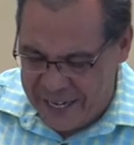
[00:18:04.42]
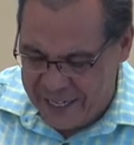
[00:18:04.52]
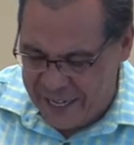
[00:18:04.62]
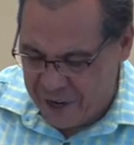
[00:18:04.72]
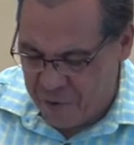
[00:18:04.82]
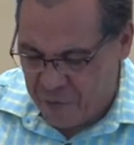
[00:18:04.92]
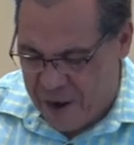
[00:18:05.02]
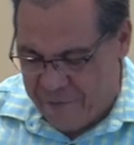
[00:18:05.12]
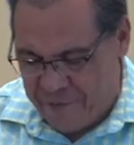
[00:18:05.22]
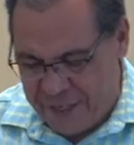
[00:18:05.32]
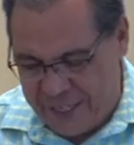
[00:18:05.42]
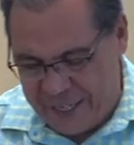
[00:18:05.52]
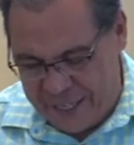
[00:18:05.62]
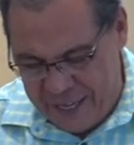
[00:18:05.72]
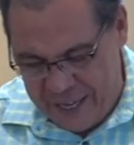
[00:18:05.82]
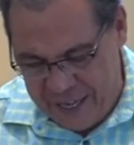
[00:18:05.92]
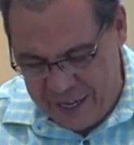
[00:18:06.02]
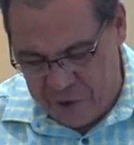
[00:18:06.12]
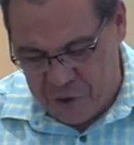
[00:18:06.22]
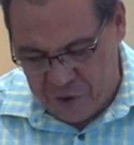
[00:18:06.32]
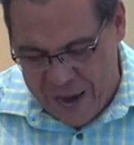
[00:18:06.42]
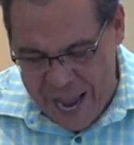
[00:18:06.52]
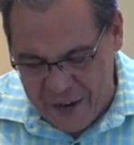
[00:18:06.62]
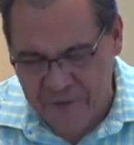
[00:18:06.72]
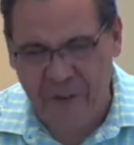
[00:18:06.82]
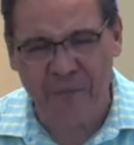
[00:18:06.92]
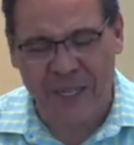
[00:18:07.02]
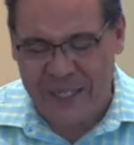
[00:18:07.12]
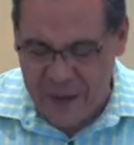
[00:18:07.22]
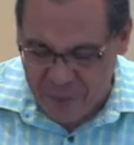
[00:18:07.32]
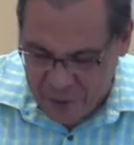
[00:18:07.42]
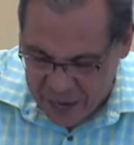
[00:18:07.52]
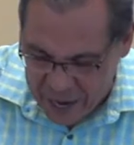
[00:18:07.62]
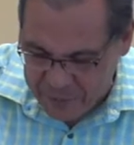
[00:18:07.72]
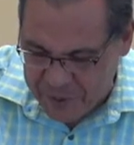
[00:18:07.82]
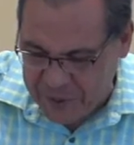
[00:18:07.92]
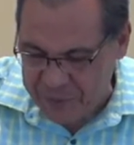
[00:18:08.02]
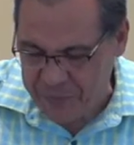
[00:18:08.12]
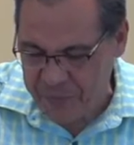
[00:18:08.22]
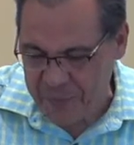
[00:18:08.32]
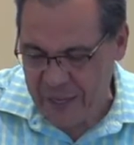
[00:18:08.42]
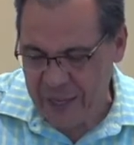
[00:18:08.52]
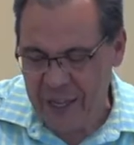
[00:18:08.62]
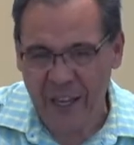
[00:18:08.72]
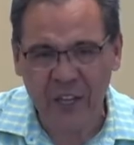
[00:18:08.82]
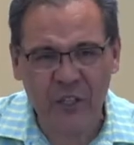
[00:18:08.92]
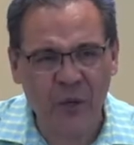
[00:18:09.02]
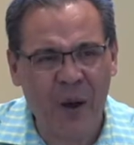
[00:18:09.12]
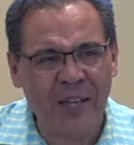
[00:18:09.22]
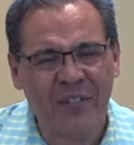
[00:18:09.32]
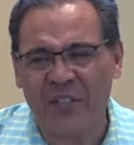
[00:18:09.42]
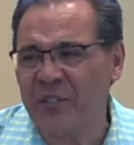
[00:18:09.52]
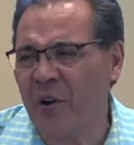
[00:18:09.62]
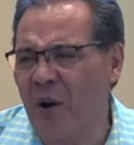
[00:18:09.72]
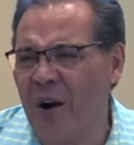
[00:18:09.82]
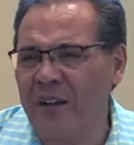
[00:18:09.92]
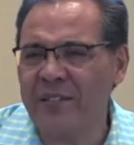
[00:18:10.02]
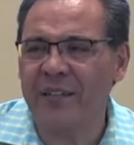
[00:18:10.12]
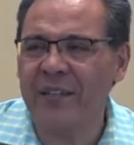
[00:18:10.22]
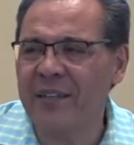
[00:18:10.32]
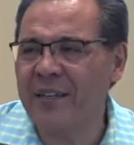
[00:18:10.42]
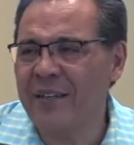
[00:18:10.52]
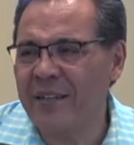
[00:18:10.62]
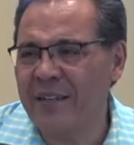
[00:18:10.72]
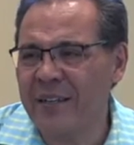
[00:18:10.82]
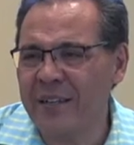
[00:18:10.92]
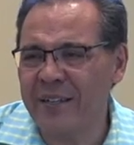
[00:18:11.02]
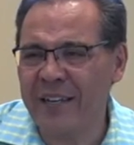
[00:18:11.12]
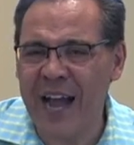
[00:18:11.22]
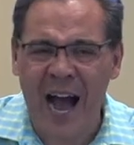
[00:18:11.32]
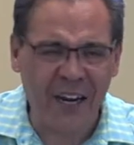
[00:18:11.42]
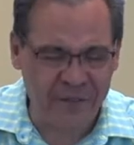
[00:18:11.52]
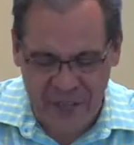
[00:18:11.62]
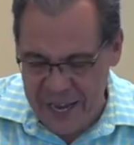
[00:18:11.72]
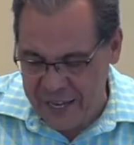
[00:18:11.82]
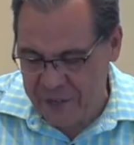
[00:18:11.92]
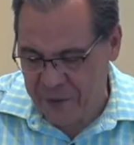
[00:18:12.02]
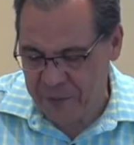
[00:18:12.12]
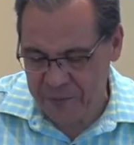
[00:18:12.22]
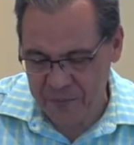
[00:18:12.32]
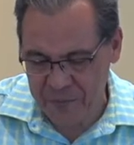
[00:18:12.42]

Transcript: and irreverent king drank from the temple cups so as to taunt the God of Daniel.